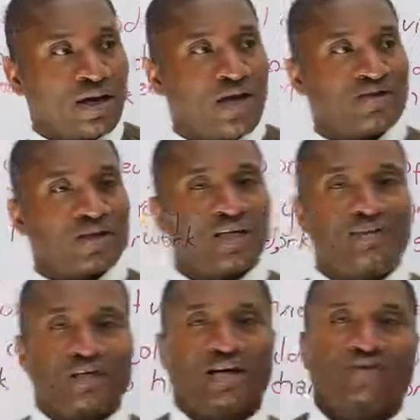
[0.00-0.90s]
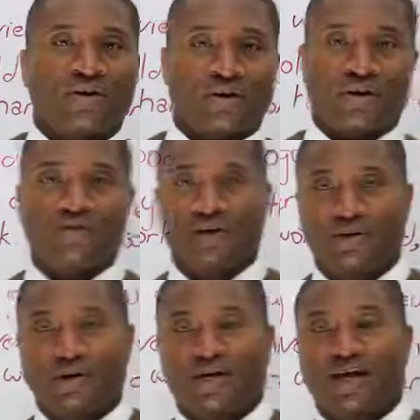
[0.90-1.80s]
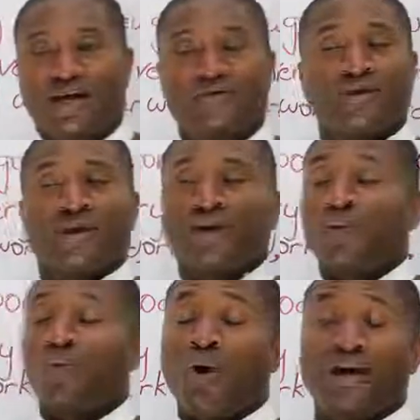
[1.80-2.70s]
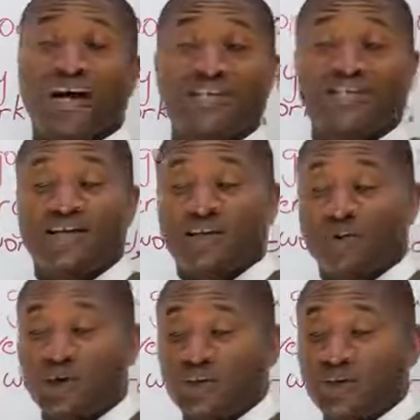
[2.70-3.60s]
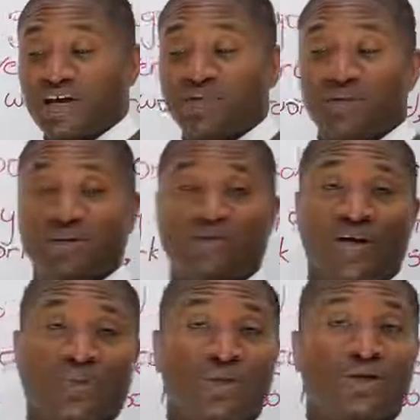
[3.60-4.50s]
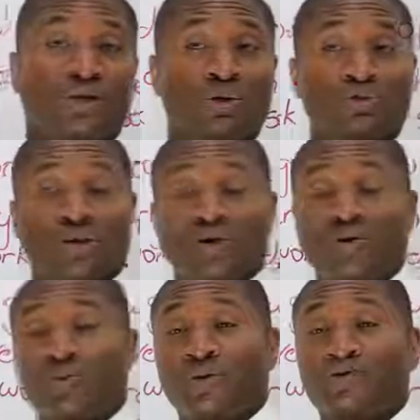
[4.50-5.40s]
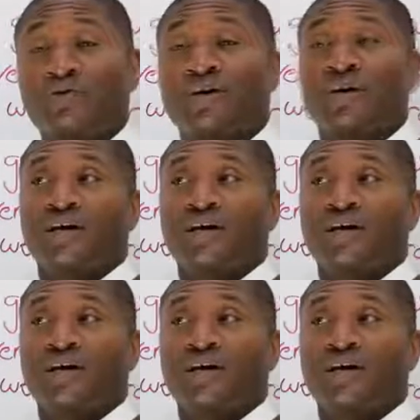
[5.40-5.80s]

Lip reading: as I keep saying very, very, and why I said that once we get rid of that word and use other words,